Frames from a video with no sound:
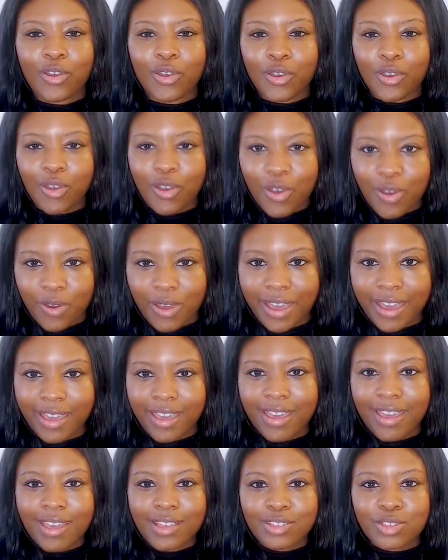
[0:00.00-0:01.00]
Okay,
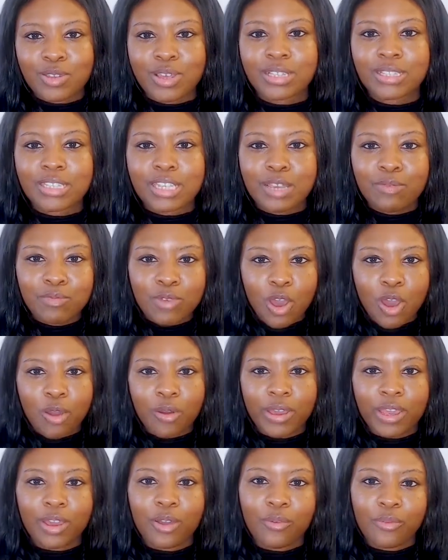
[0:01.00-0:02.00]
so let's keep
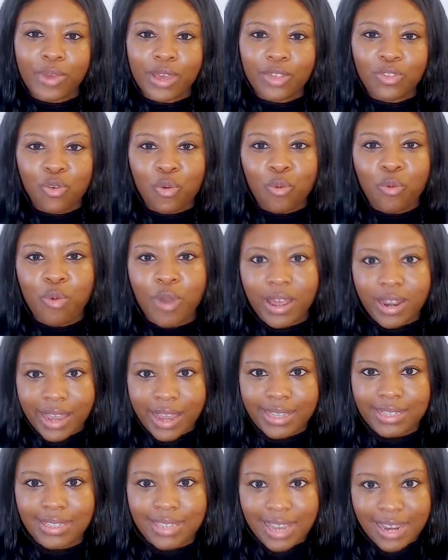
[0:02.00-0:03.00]
going with what I
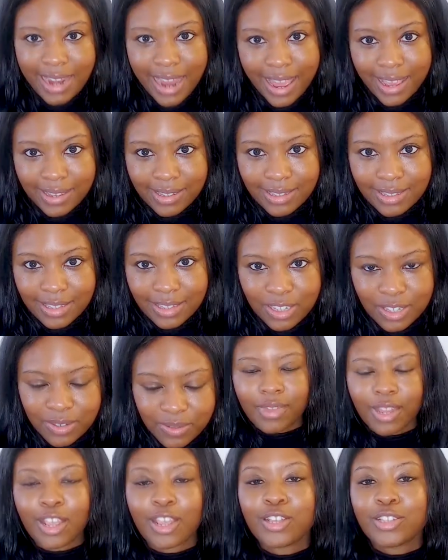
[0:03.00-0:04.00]
say next.
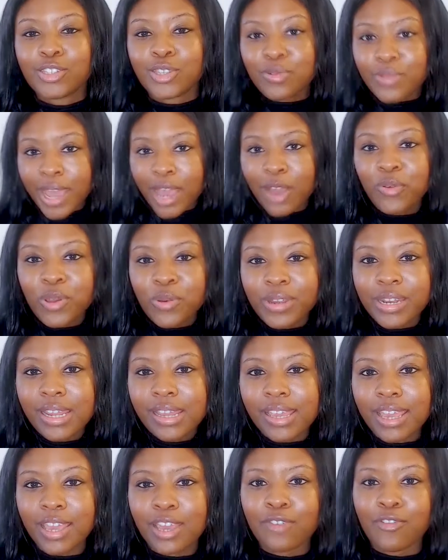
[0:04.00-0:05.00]
So now we want to
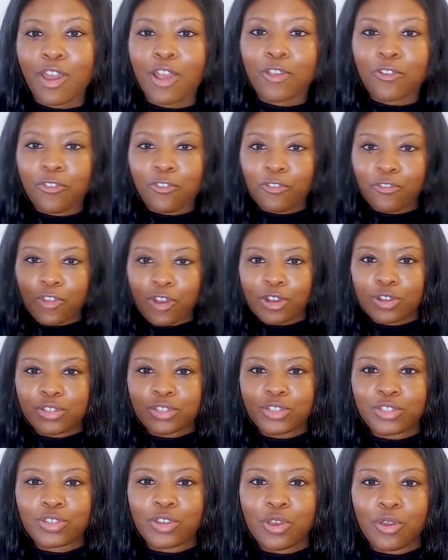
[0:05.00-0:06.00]
give our
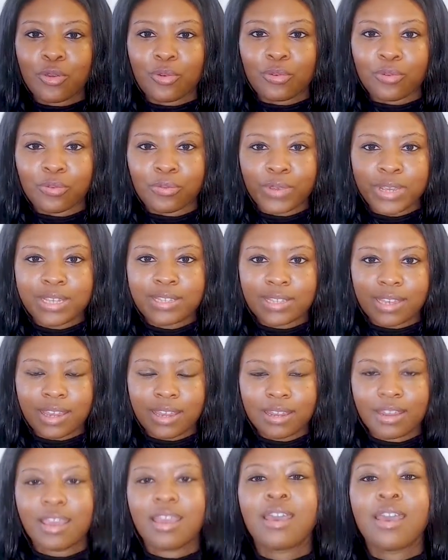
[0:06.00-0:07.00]
first
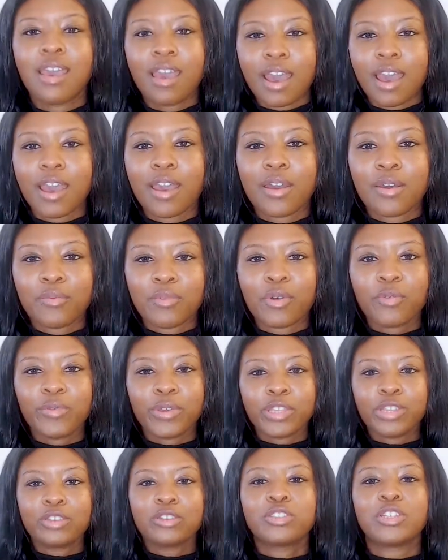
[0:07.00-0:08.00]
reason.
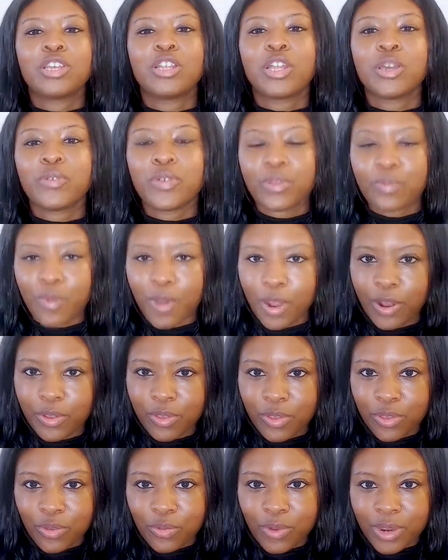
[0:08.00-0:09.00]
When you're dealing with part
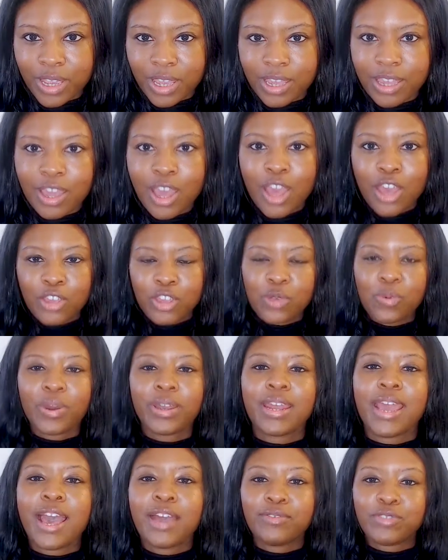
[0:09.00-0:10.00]
3, you want
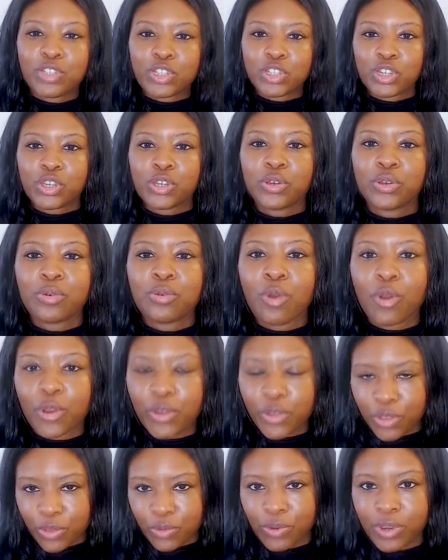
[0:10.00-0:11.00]
to have 2 or
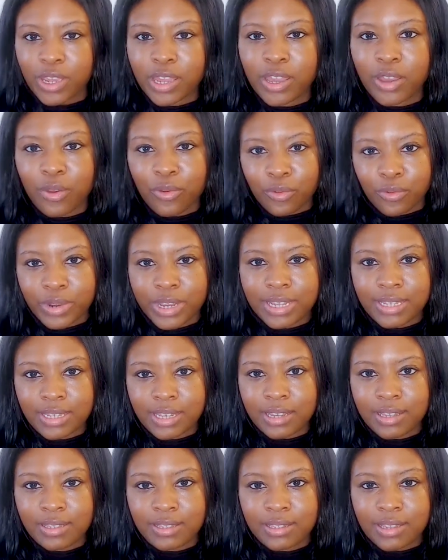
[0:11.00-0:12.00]
3
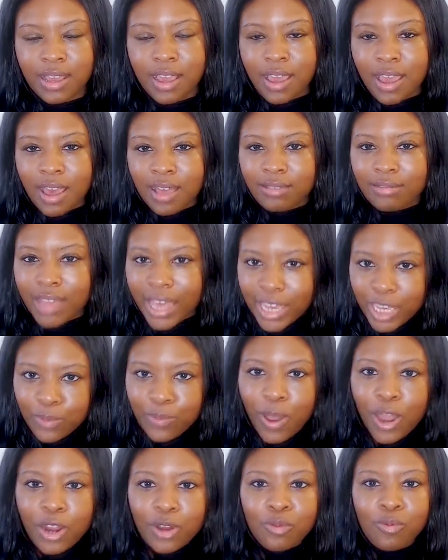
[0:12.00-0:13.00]
reasons. Like
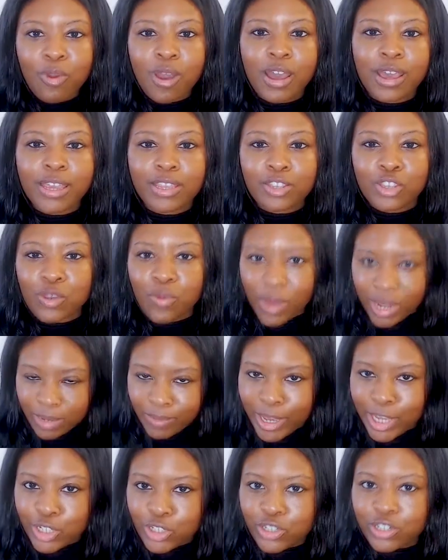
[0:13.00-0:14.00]
part 1, you want to
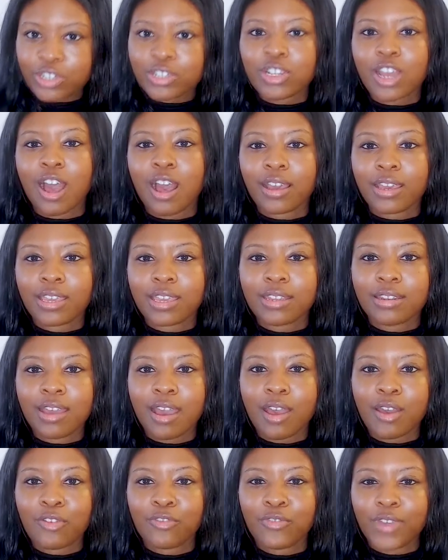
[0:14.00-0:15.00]
make sure you're talking
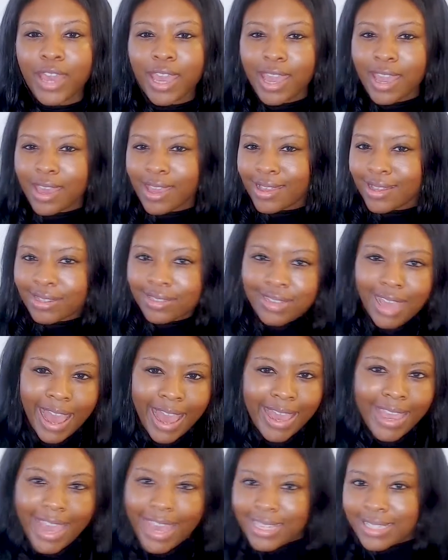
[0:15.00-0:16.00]
enough, and
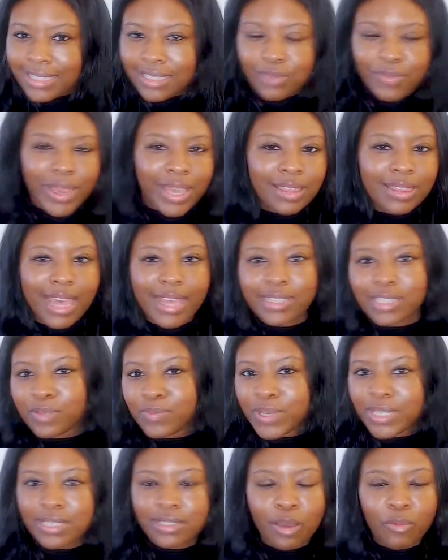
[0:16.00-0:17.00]
I estimate that to
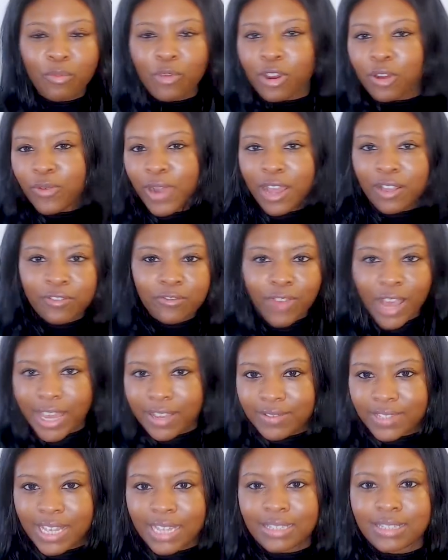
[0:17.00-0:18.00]
be somewhere around 5
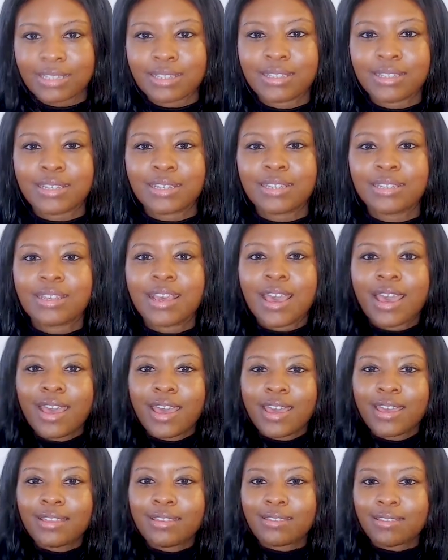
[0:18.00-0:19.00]
sentences.
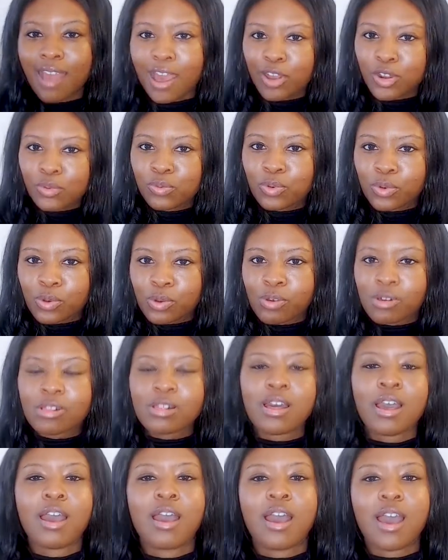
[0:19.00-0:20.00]
Not a
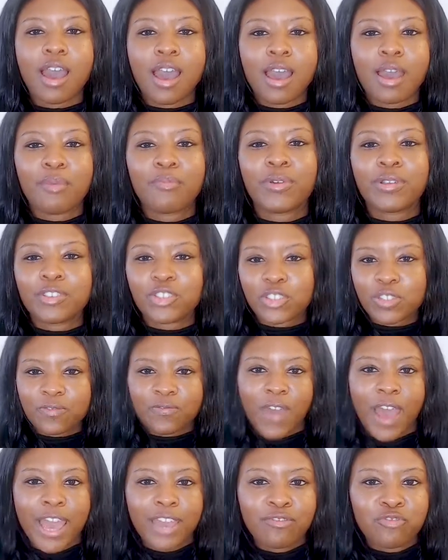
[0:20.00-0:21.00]
rule, but just
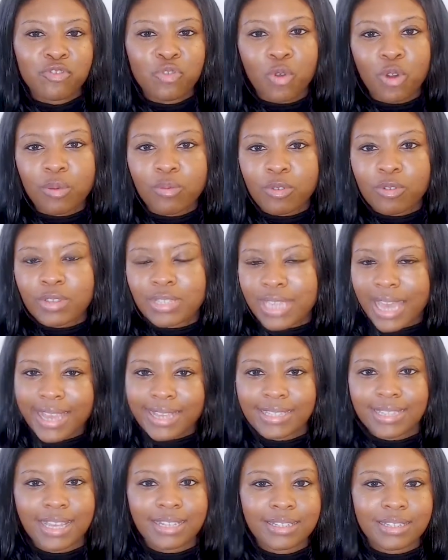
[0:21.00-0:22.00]
5 normal
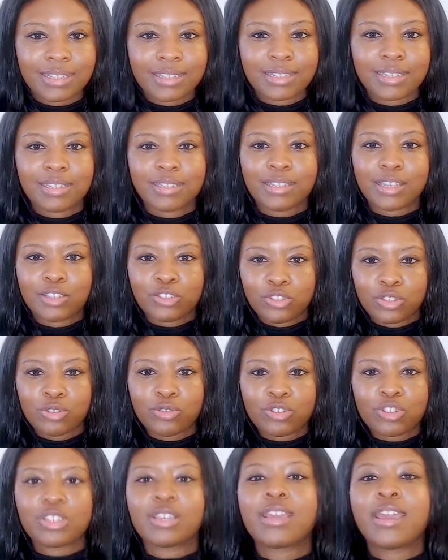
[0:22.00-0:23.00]
size sentences is
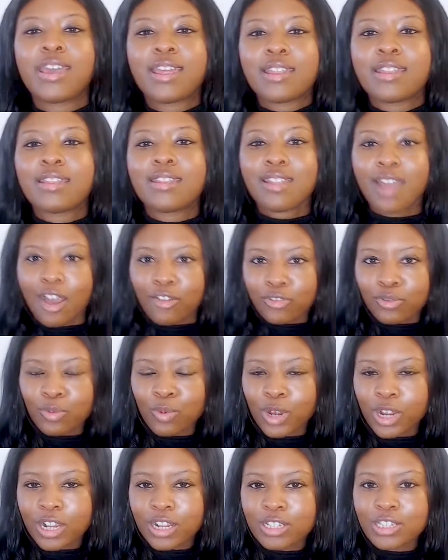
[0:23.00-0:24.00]
usually enough
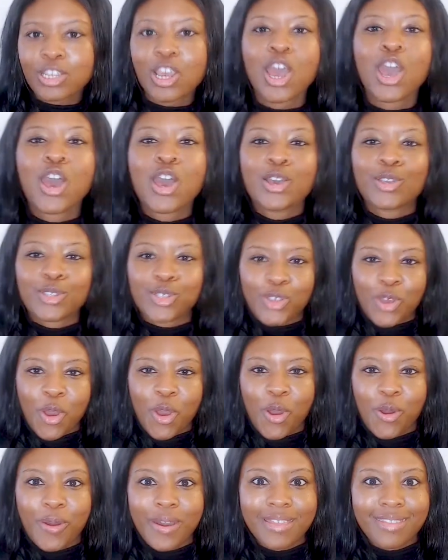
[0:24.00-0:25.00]
words
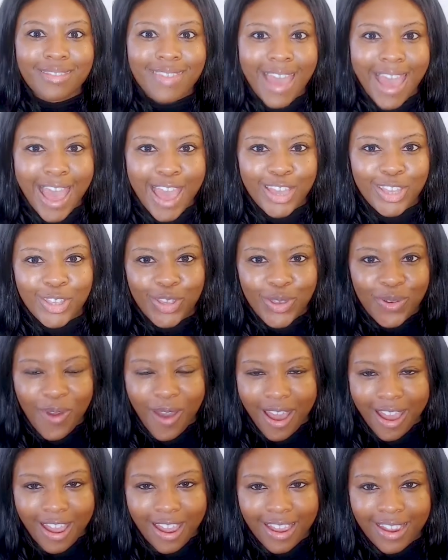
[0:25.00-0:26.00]
so that you
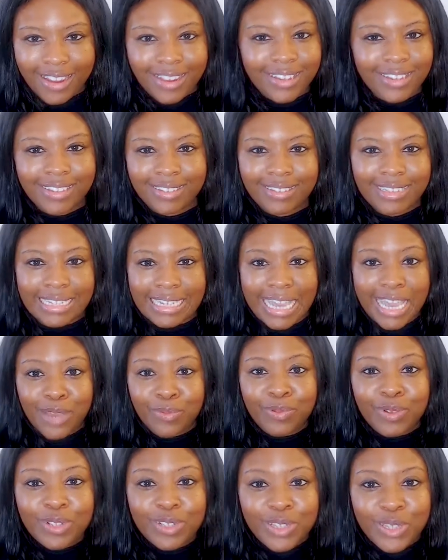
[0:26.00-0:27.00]
are
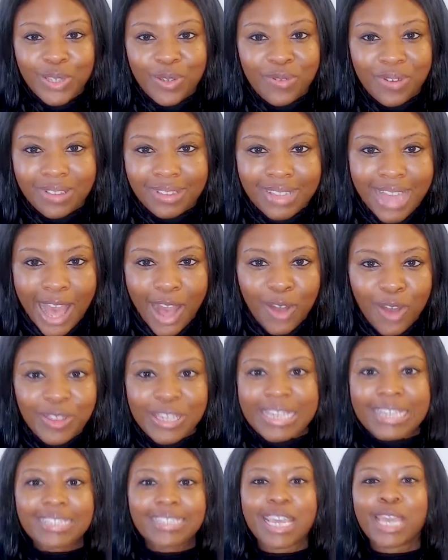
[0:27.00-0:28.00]
able to allow the
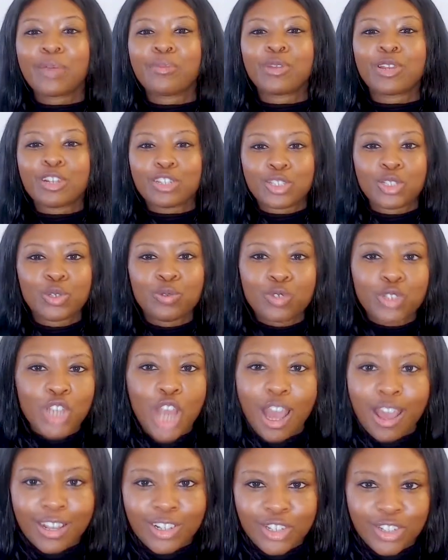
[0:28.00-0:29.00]
examiner to
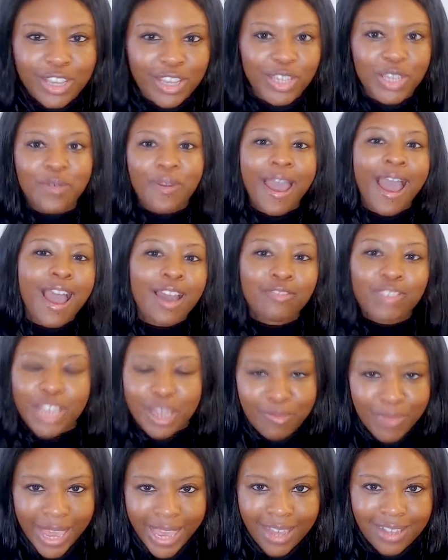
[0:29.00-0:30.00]
judge that you have
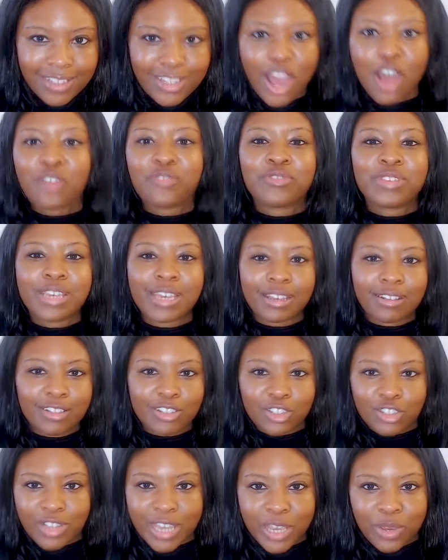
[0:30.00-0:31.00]
command of the
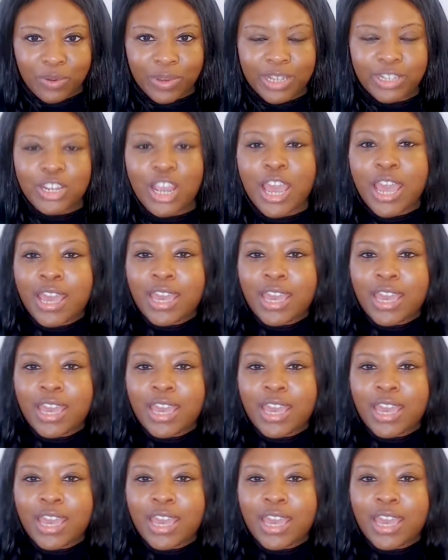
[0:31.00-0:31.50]
English language.